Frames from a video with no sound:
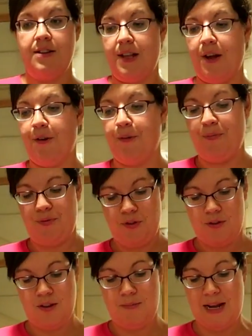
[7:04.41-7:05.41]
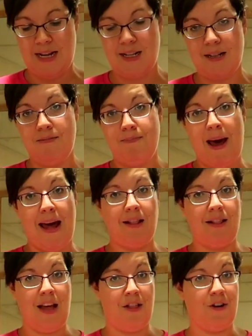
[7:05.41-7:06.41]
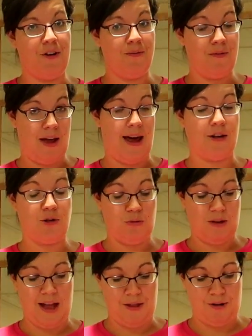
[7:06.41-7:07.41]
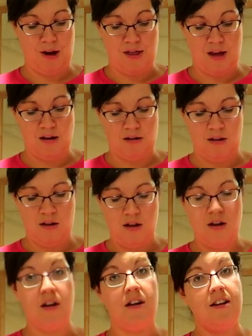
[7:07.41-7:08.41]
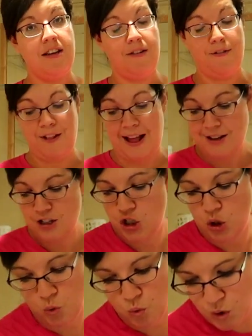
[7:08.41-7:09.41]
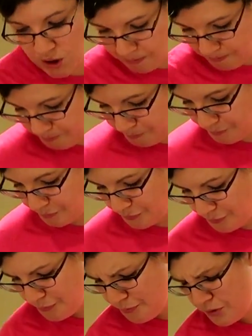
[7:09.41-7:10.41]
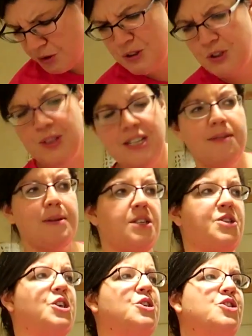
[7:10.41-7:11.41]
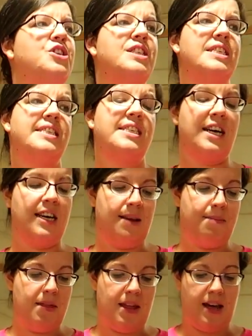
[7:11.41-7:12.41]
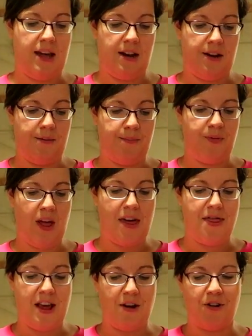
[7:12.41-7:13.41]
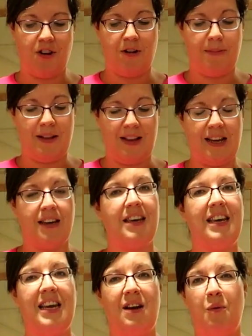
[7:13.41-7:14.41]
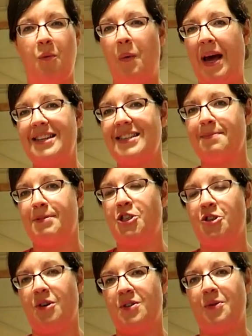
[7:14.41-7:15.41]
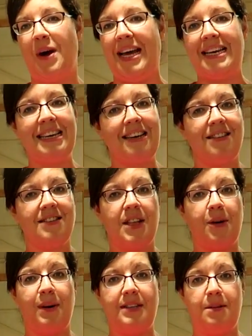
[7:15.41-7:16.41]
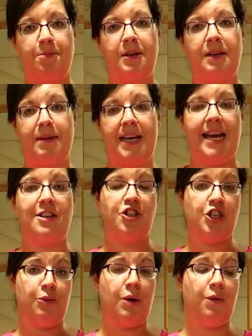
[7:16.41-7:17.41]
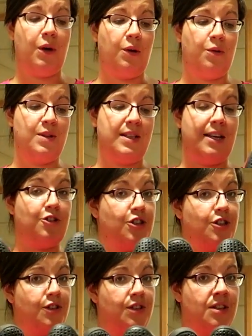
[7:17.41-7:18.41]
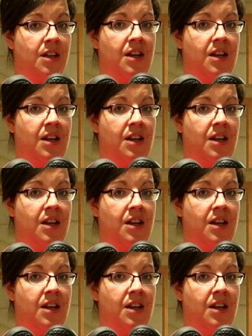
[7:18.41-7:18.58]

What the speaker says: So some nice patent leather, actual leather, I think. Flat shoes. We're doing some excursions this time that I think are going to be like wet, but you're also hiking. So I did bring my H2O Go Skechers.